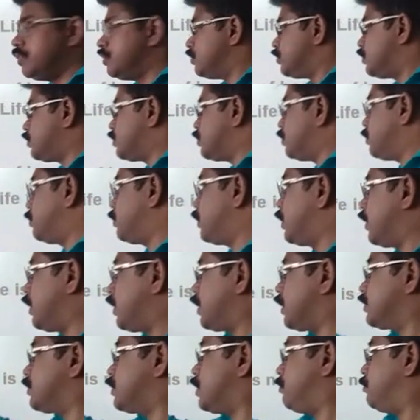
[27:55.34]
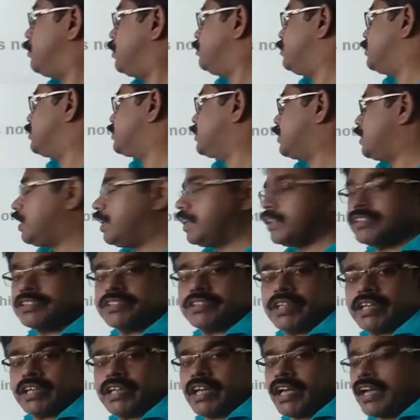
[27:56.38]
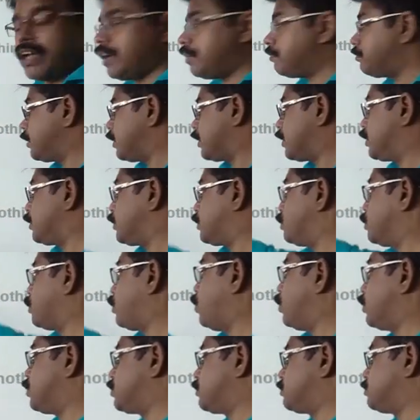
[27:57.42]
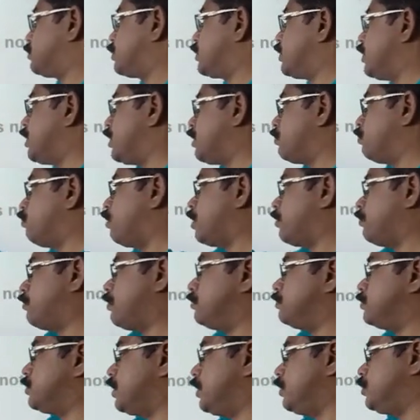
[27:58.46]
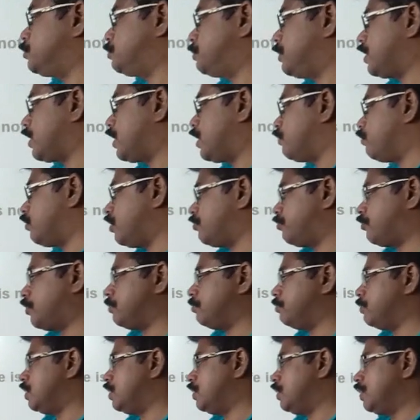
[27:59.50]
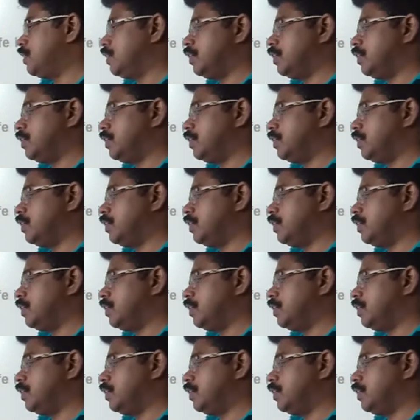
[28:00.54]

So here example we say, let's take, I have taken two quotes here, one from Shakespeare and one from